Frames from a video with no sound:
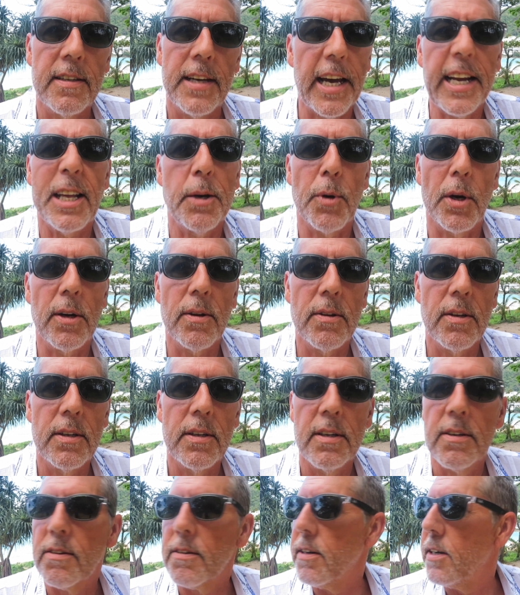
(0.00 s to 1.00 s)
Anywhere.
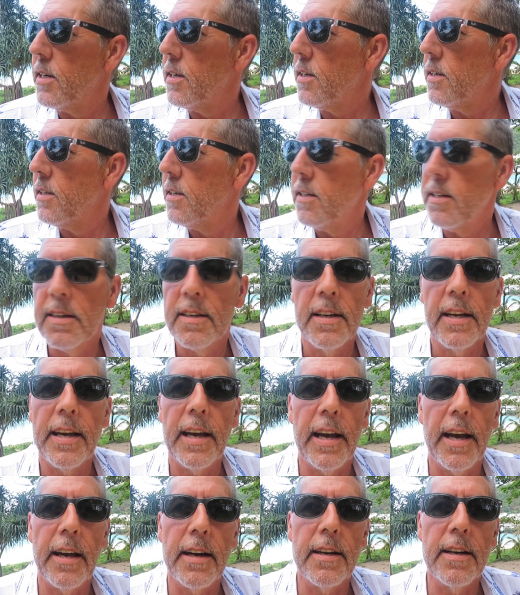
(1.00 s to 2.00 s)
Right?
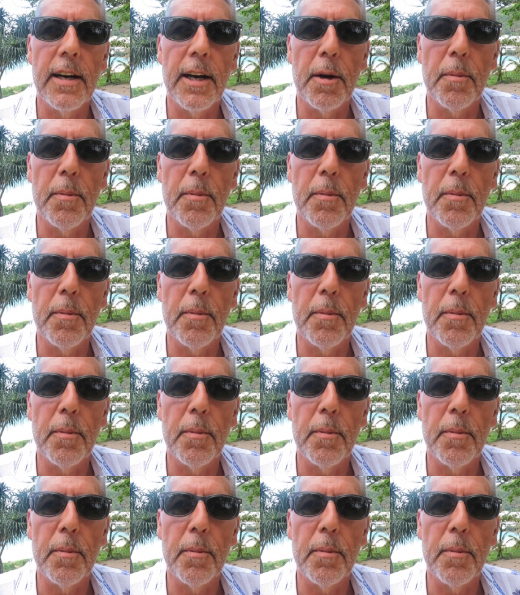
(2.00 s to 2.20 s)
And